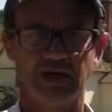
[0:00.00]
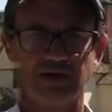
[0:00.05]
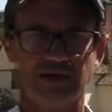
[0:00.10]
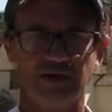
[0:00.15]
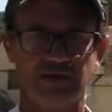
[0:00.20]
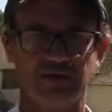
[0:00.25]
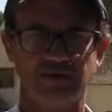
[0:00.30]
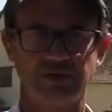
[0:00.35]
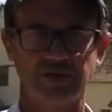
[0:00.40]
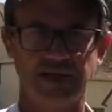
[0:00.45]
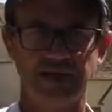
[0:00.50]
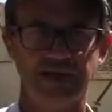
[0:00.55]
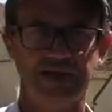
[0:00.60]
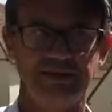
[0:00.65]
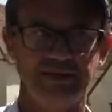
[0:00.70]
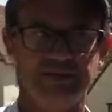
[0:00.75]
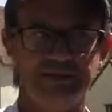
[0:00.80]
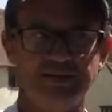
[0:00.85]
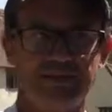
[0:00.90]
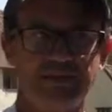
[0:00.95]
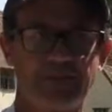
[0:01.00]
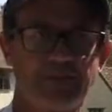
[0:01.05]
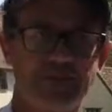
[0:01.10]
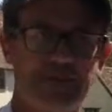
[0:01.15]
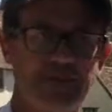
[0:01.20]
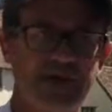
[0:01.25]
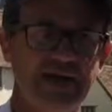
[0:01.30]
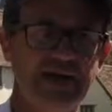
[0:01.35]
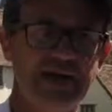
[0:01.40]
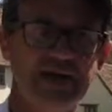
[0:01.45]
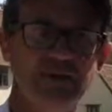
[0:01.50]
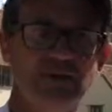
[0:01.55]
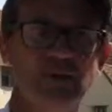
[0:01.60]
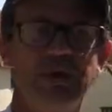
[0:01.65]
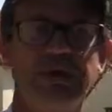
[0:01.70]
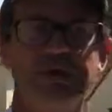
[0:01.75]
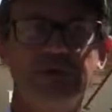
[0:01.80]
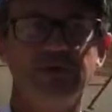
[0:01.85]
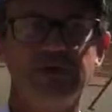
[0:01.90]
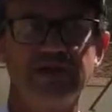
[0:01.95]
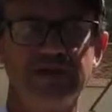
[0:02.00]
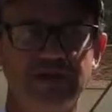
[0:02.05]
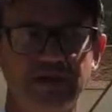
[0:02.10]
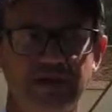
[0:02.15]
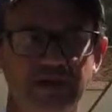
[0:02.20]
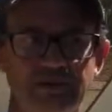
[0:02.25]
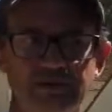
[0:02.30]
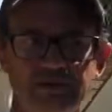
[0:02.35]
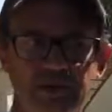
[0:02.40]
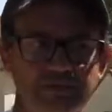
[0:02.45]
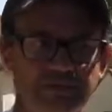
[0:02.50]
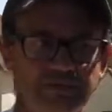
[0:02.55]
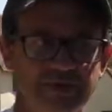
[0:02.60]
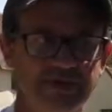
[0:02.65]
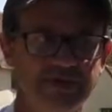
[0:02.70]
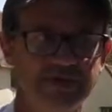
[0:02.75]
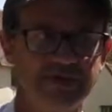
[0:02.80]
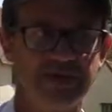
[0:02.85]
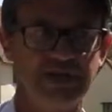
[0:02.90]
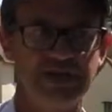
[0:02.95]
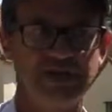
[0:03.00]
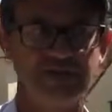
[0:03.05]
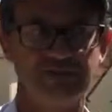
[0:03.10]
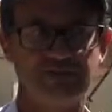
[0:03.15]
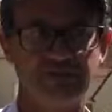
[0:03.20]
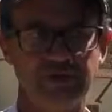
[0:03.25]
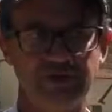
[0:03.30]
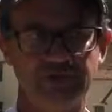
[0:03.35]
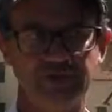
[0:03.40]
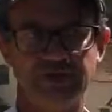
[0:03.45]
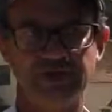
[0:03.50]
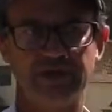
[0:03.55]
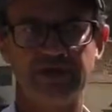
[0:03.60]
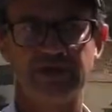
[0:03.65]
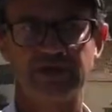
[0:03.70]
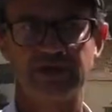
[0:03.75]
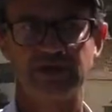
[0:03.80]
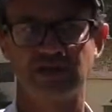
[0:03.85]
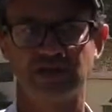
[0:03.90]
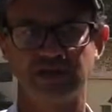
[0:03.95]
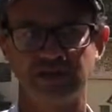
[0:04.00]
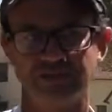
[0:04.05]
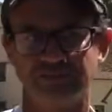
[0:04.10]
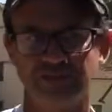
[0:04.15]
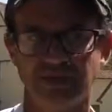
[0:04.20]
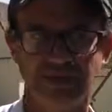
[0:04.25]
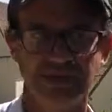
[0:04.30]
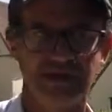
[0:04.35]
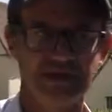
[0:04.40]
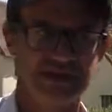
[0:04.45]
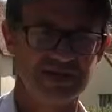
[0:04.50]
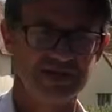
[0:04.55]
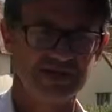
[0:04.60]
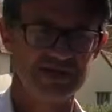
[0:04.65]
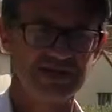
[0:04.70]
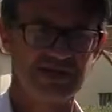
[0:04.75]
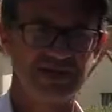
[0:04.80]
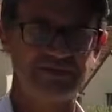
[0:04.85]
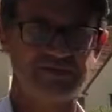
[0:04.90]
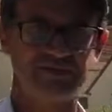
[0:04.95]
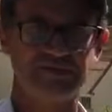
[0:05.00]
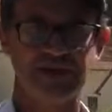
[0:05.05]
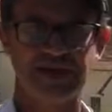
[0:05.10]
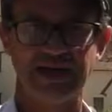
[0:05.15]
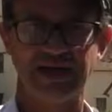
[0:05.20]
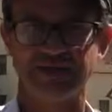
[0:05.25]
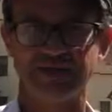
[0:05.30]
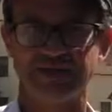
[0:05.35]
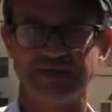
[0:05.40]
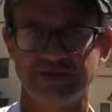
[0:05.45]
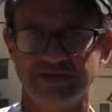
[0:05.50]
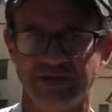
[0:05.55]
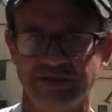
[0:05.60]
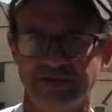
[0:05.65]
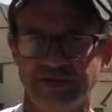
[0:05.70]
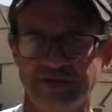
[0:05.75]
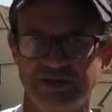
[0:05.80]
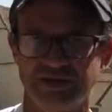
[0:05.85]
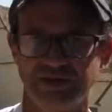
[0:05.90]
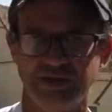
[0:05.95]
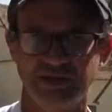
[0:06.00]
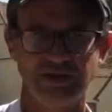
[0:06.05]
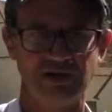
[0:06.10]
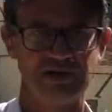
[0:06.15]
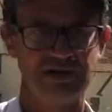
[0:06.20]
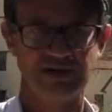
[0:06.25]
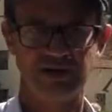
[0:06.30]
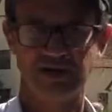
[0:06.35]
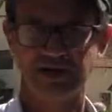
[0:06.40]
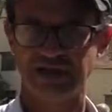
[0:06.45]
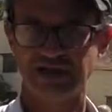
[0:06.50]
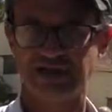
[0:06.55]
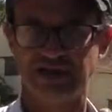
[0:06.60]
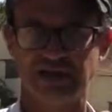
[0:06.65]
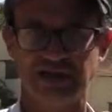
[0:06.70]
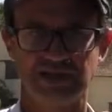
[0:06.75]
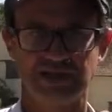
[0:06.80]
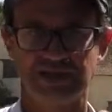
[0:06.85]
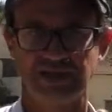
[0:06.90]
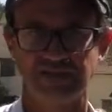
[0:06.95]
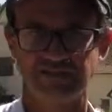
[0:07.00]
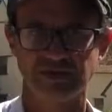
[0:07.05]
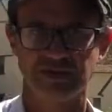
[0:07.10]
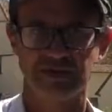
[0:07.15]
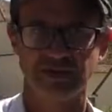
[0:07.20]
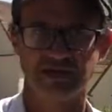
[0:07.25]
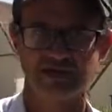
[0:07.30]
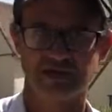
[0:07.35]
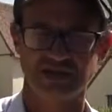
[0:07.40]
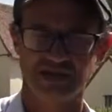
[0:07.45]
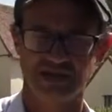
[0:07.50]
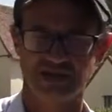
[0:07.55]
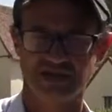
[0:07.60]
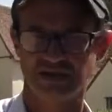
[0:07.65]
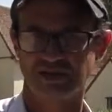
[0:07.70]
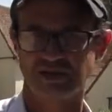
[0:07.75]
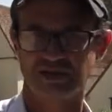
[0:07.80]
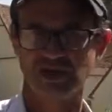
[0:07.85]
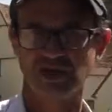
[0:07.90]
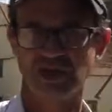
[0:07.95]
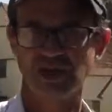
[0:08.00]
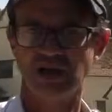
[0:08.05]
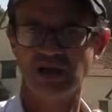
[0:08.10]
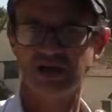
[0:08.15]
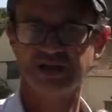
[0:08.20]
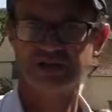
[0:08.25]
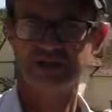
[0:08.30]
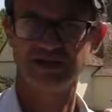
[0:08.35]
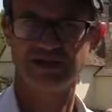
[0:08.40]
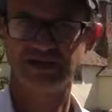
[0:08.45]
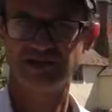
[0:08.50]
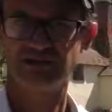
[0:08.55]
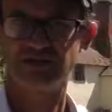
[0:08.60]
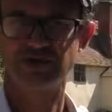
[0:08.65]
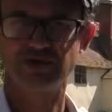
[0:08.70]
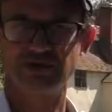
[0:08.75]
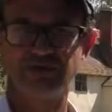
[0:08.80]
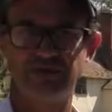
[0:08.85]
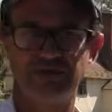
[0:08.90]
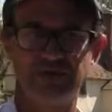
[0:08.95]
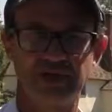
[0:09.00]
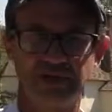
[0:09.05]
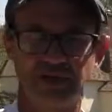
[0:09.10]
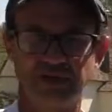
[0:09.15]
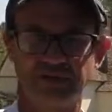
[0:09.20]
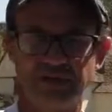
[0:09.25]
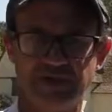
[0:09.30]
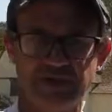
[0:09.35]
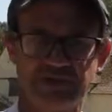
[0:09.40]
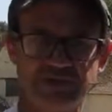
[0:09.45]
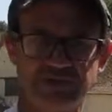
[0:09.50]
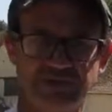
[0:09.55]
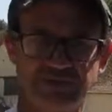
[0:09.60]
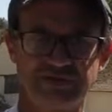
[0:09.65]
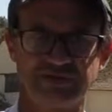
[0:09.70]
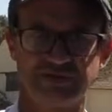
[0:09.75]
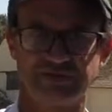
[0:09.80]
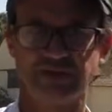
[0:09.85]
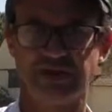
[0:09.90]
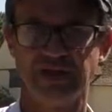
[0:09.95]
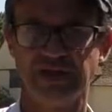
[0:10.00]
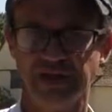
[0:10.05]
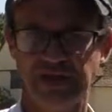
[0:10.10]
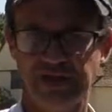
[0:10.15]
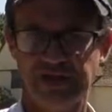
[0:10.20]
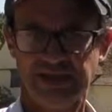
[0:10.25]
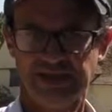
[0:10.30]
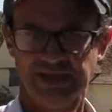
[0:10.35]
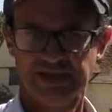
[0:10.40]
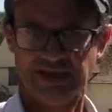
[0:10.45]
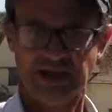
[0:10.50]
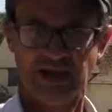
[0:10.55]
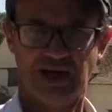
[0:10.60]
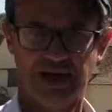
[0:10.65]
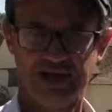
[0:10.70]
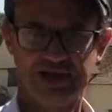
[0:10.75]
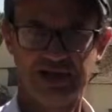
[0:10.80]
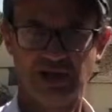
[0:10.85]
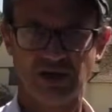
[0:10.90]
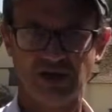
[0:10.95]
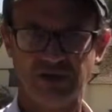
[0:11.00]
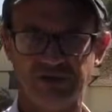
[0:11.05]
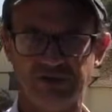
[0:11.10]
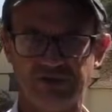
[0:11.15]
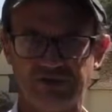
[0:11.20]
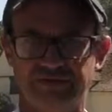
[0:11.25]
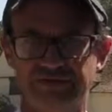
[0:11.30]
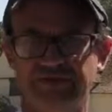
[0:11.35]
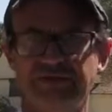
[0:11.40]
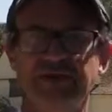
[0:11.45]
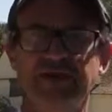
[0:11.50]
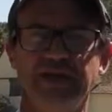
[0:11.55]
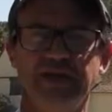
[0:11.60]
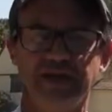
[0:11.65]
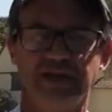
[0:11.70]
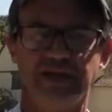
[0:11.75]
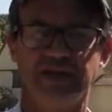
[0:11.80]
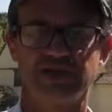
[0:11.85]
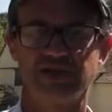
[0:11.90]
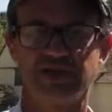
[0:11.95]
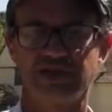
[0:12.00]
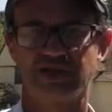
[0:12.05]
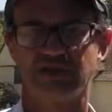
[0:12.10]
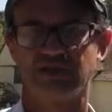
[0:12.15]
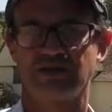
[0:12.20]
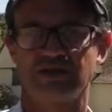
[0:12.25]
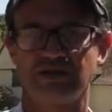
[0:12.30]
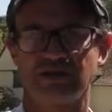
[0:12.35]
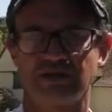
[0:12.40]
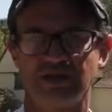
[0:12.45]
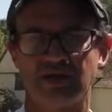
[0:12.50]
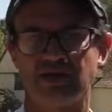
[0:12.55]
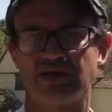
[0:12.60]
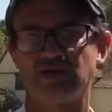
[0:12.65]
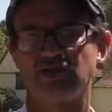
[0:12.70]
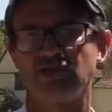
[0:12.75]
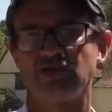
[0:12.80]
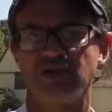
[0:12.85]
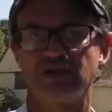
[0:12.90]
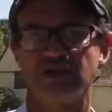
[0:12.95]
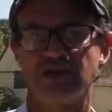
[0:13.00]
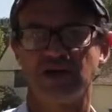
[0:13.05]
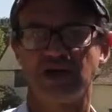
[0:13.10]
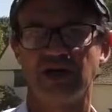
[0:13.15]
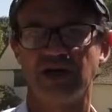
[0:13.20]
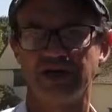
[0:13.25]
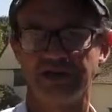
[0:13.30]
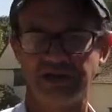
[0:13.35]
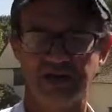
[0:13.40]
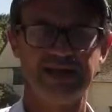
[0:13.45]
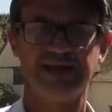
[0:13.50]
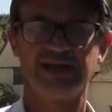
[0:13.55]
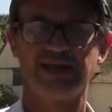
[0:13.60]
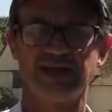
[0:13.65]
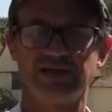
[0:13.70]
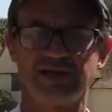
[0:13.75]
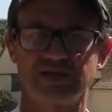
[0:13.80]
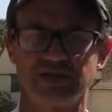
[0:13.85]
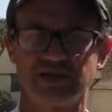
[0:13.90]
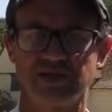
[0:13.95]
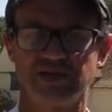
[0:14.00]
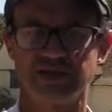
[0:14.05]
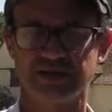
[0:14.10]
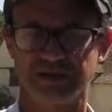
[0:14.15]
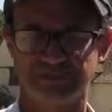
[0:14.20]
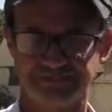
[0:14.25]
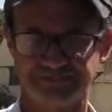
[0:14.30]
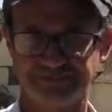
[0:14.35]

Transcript: So really the Hay Wain, which I remember seeing in reproduction in several houses I used to go in the 1970s as a child, it seemed to have become this sort of icon of the English countryside Englishness.